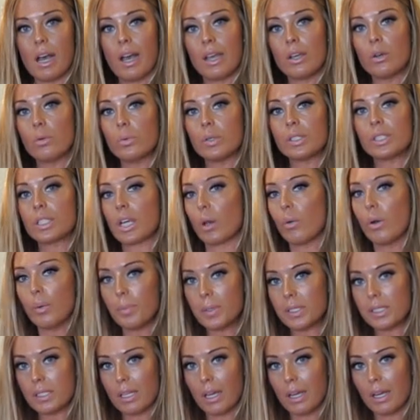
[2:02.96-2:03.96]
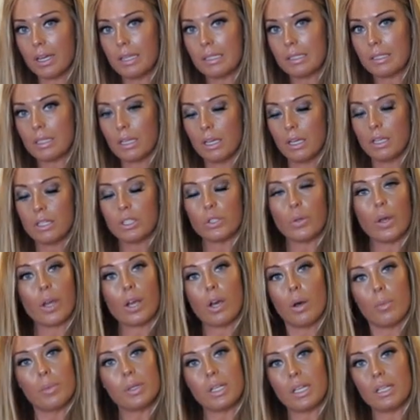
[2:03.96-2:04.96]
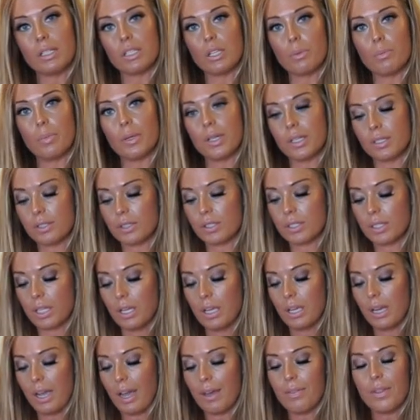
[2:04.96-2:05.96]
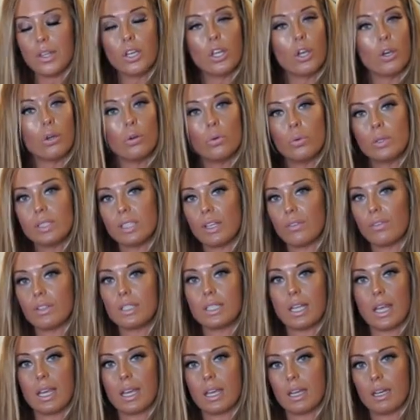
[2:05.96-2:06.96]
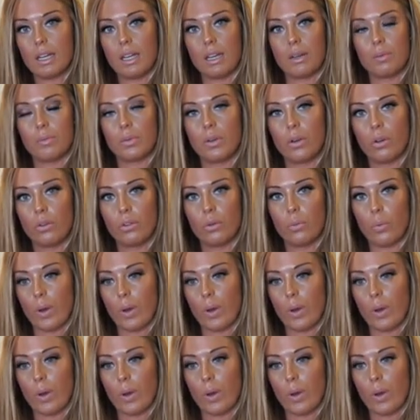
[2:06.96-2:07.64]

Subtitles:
I always go up a size so it accommodates your bust, and then you can always have it taken in on the